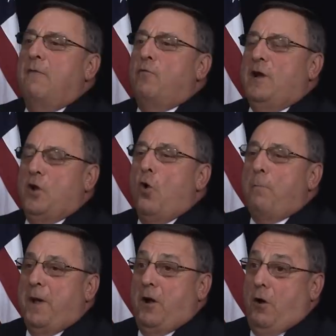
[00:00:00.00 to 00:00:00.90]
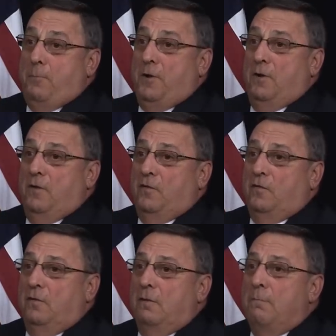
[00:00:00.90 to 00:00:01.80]
If we don't pay our
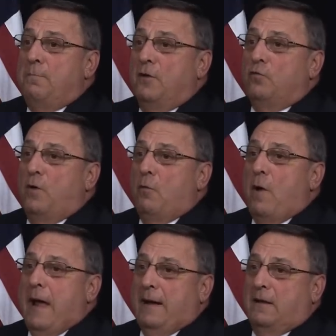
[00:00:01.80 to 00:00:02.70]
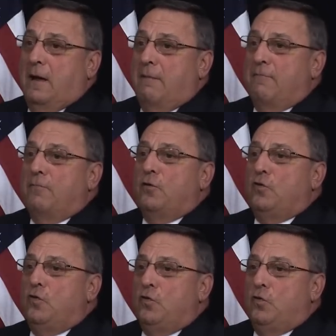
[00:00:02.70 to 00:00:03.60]
bills we racked up for
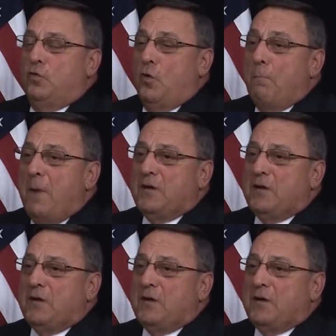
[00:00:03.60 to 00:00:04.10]
the